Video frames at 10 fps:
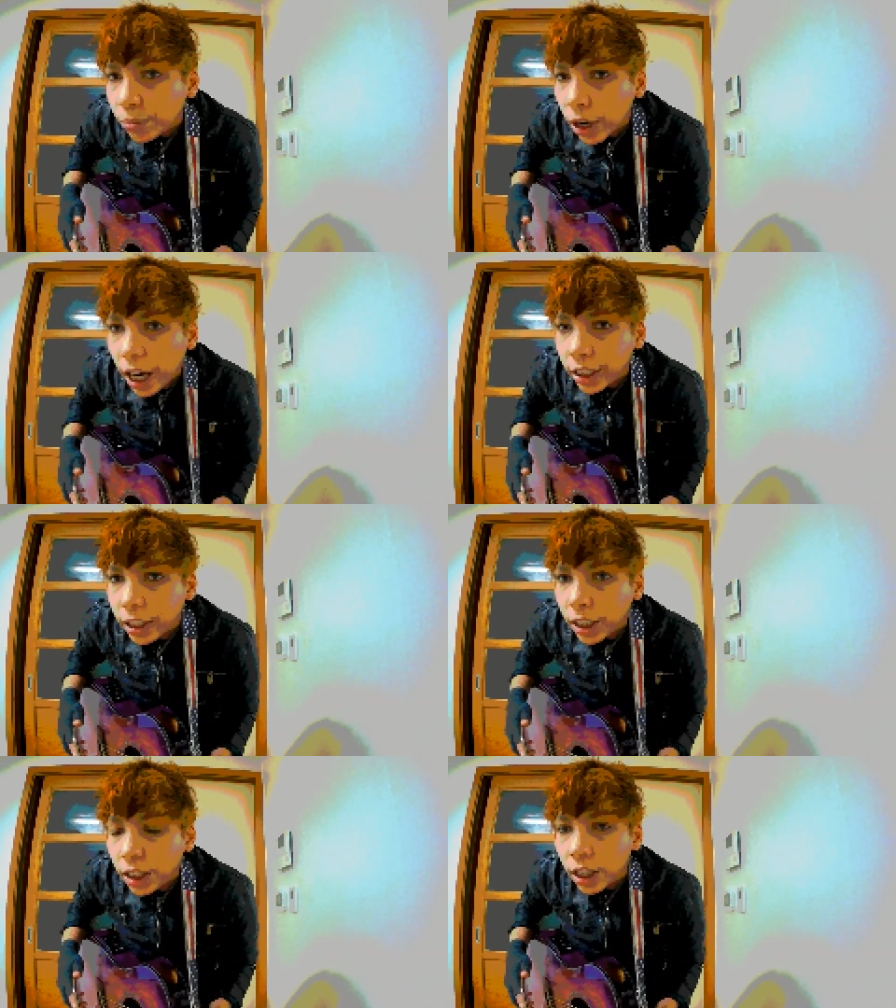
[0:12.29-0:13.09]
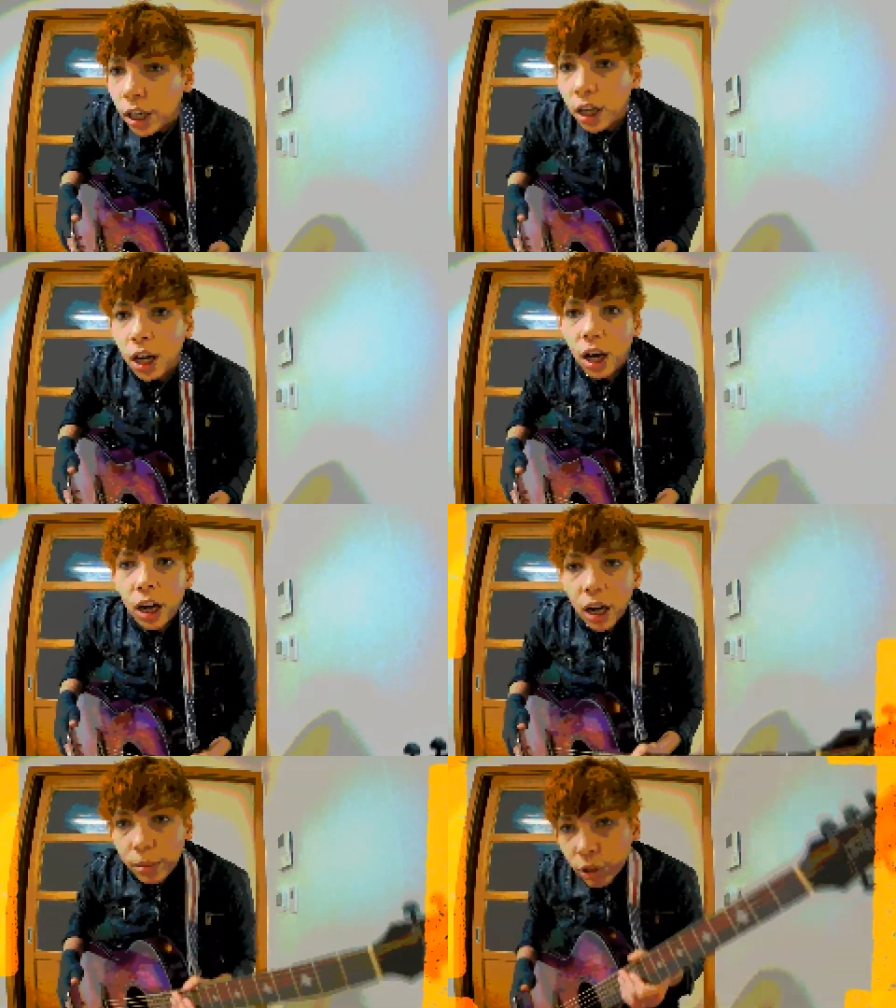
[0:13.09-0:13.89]
practice.
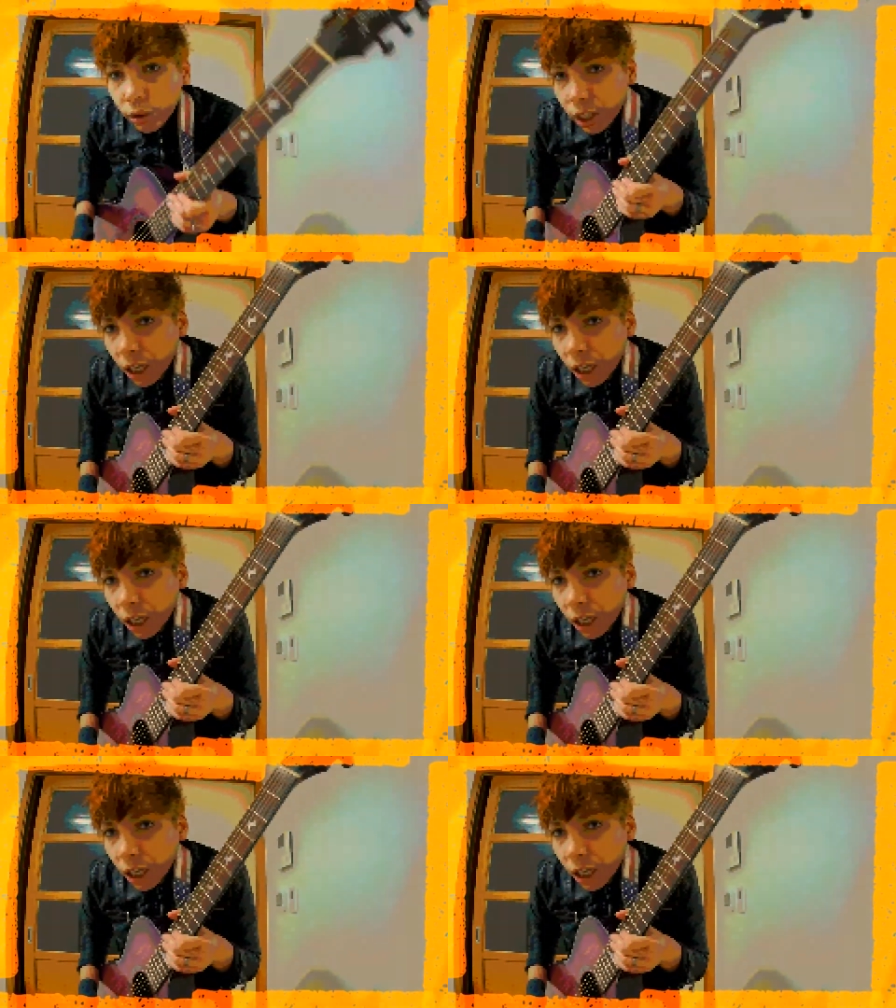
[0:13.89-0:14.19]
Uh, I'm doing